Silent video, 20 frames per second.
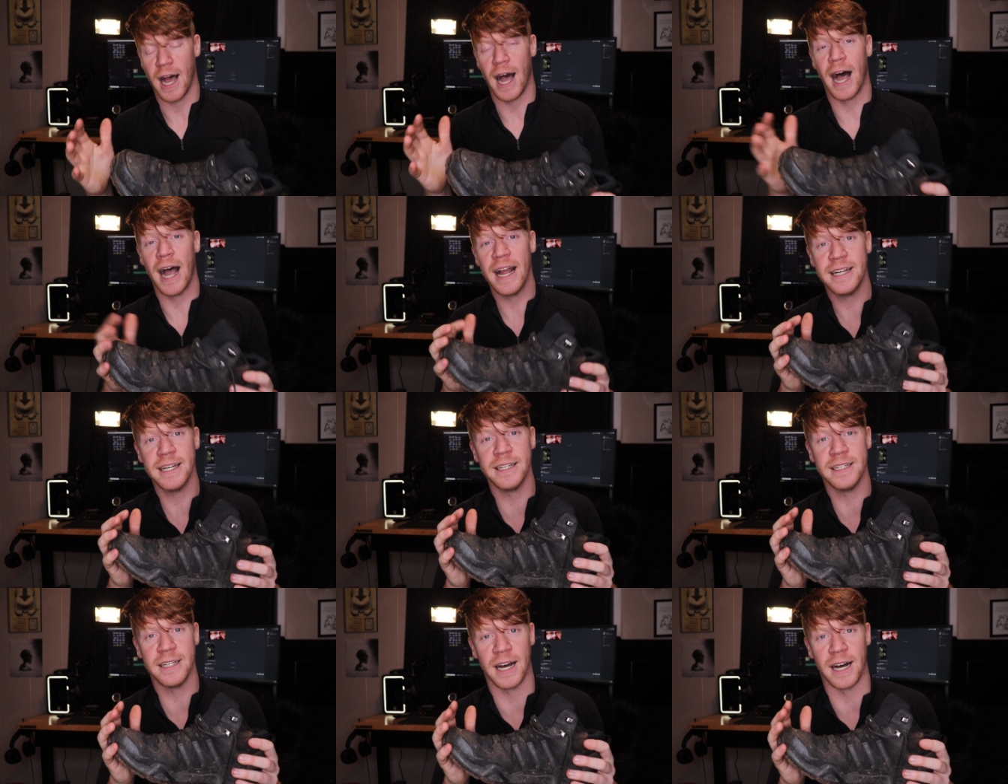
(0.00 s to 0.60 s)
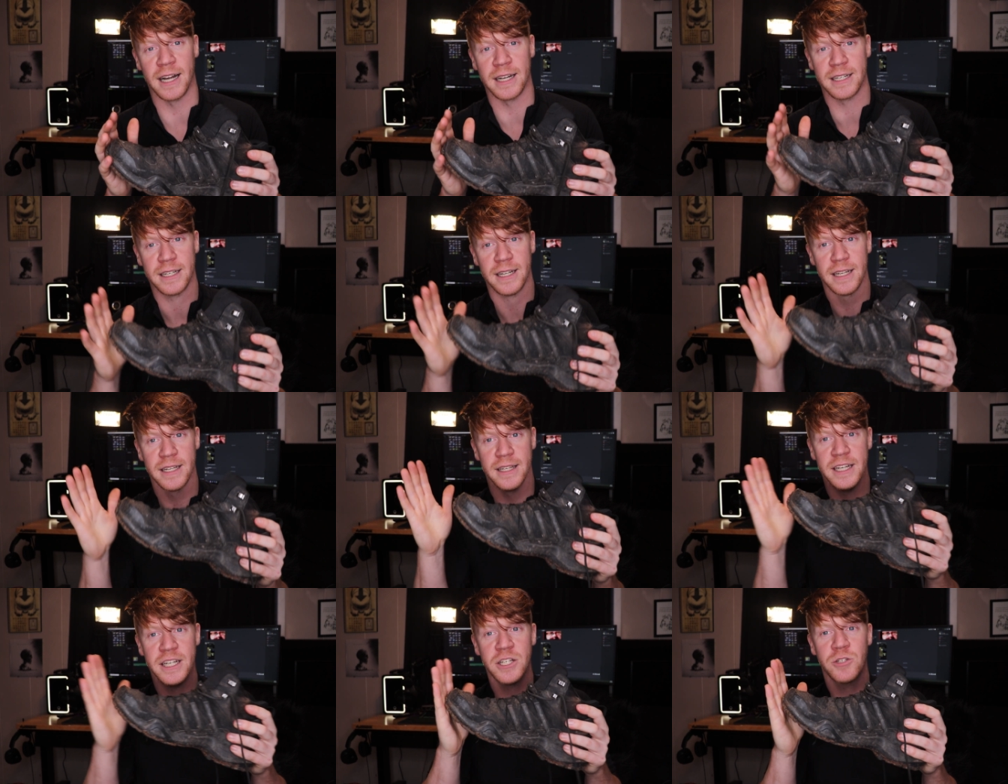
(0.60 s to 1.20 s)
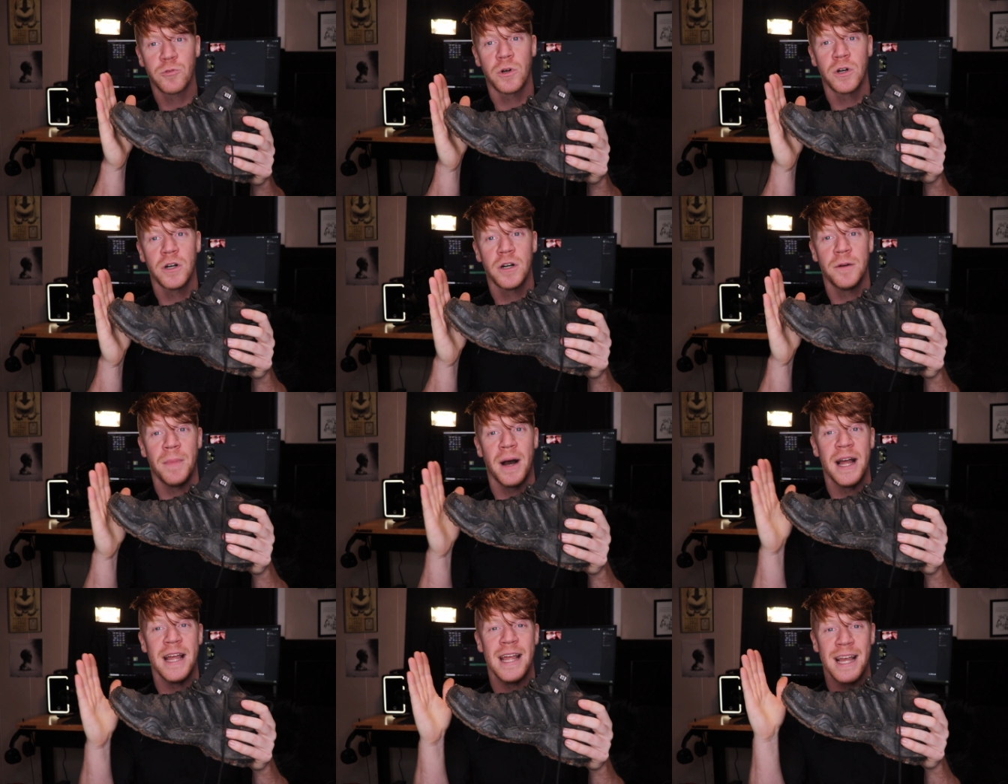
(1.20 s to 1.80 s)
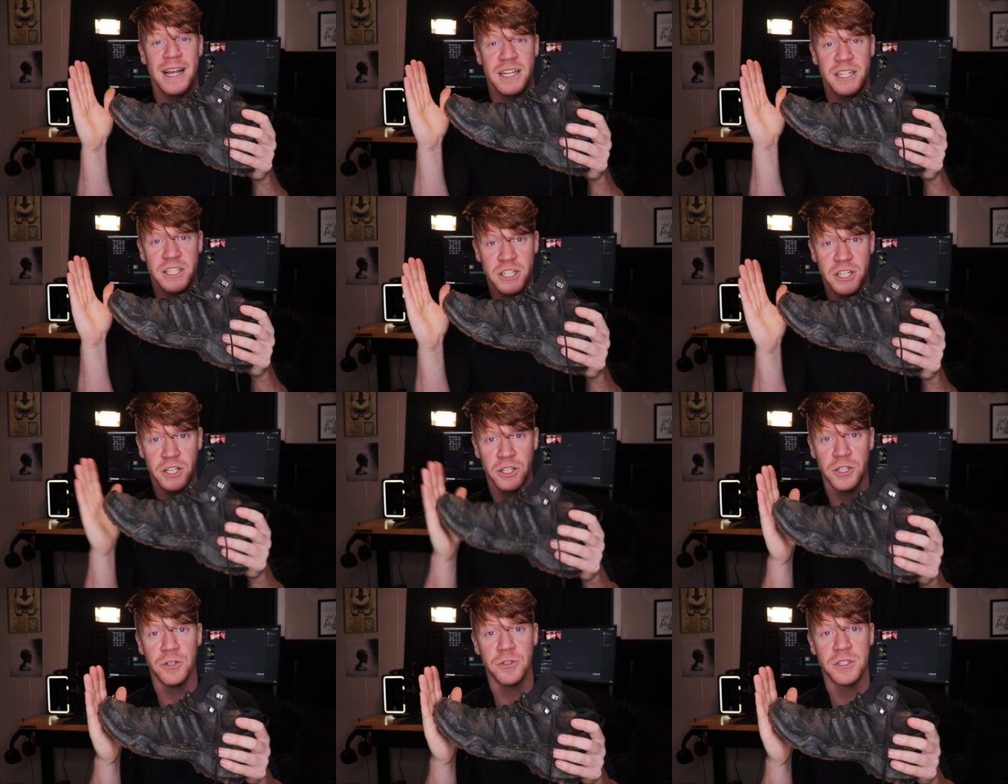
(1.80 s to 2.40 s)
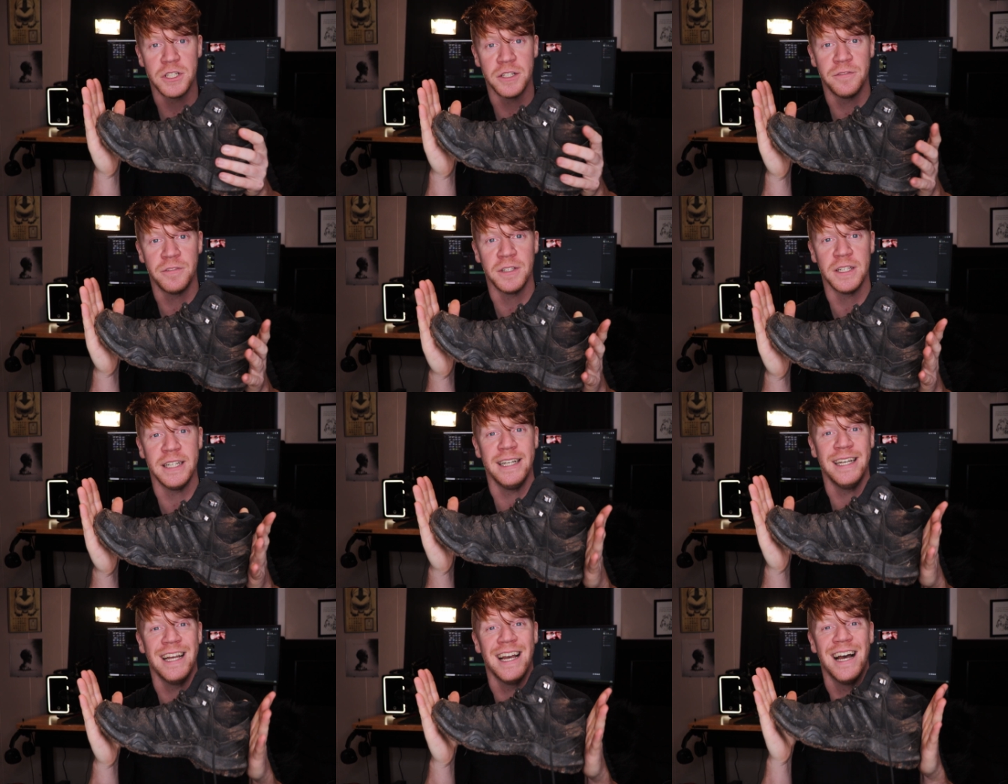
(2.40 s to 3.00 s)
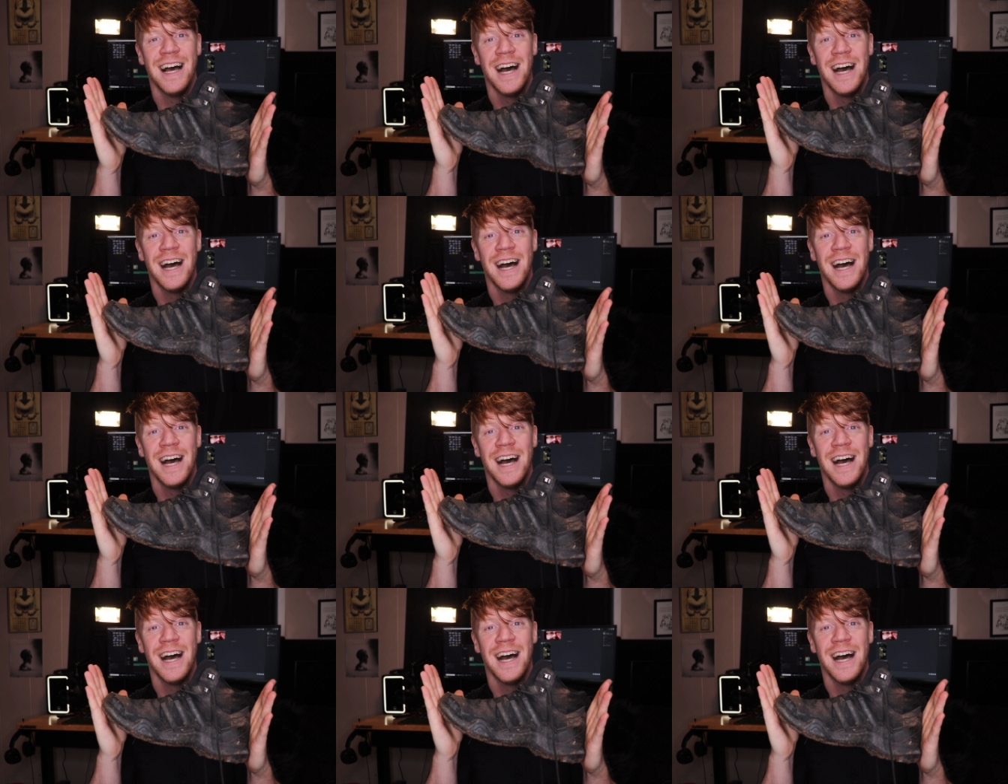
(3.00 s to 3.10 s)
I did not. These were my exclusively